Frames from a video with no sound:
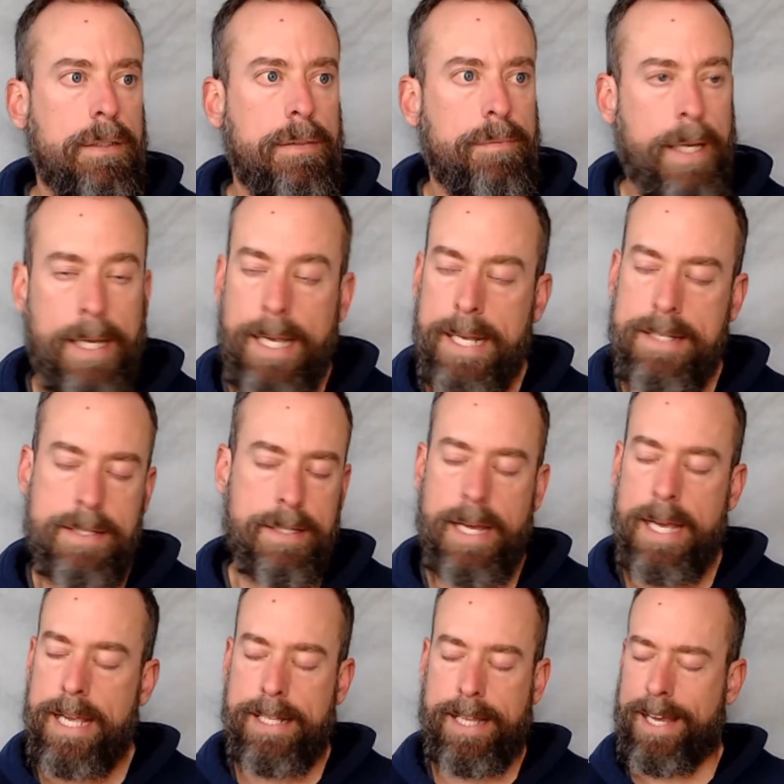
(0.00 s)
I hate
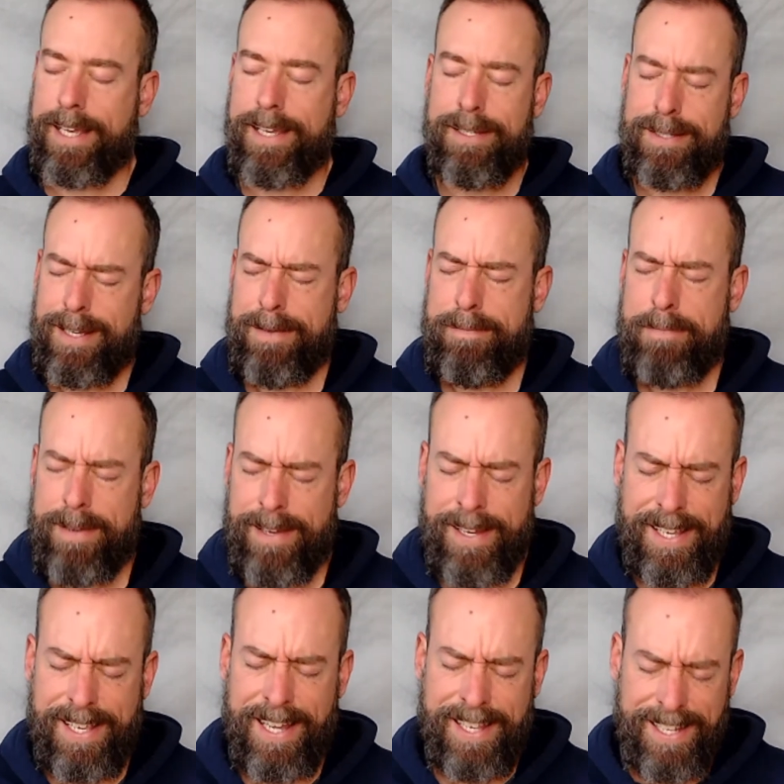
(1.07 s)
saying that because I,
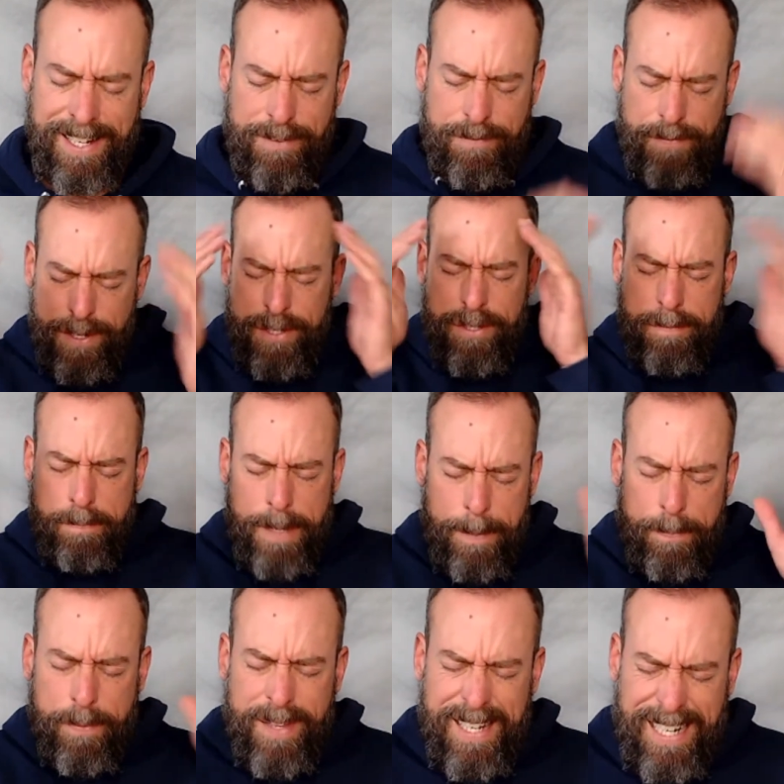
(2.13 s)
I can envision
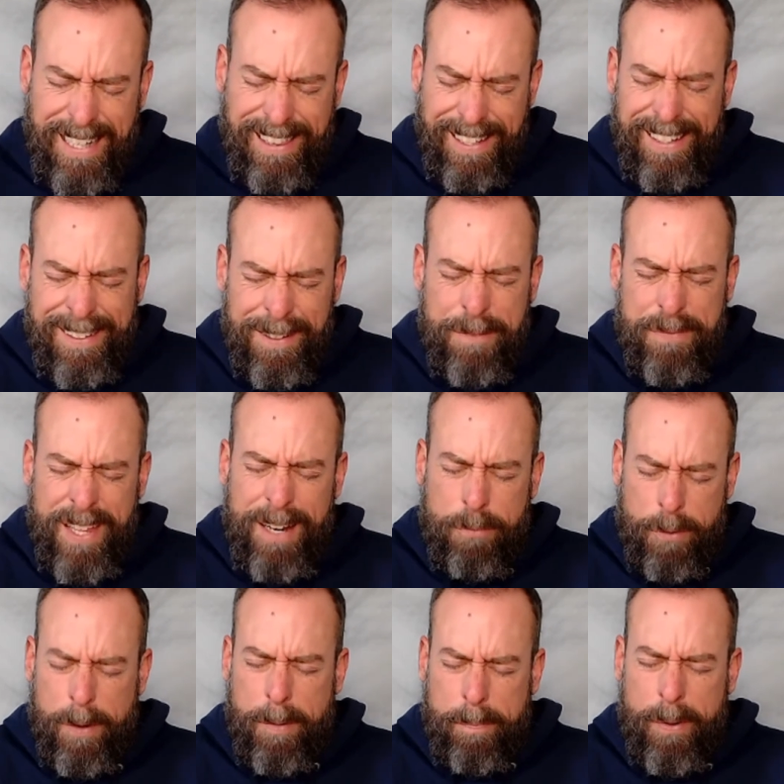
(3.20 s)
people that I love that
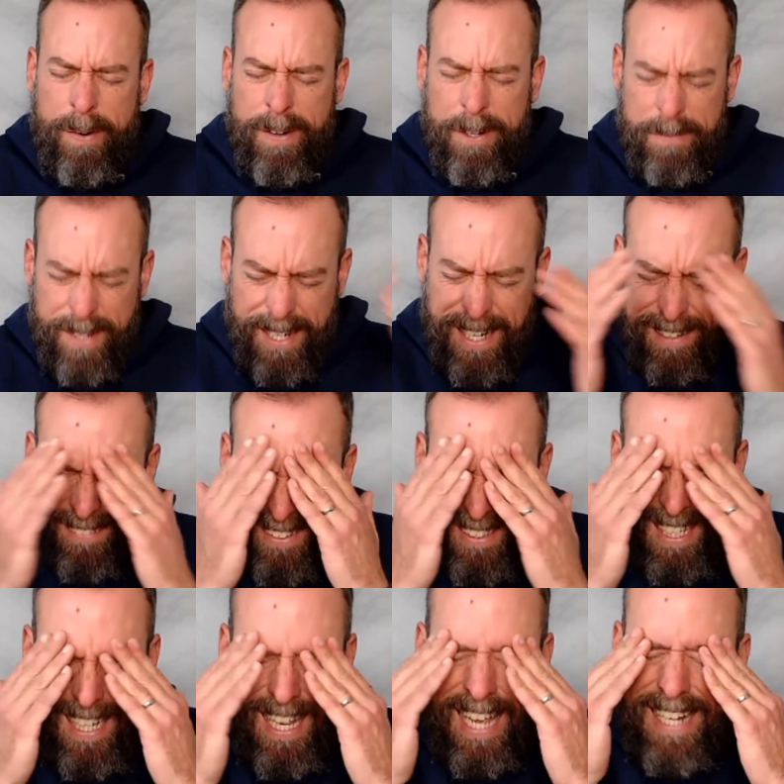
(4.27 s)
were a part of it, and I just
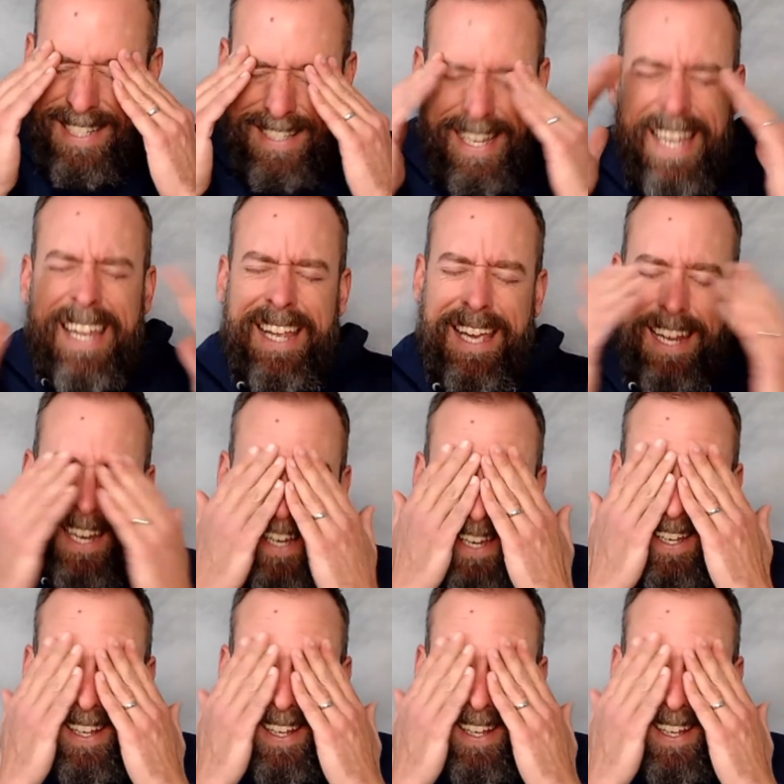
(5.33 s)
I hate saying it.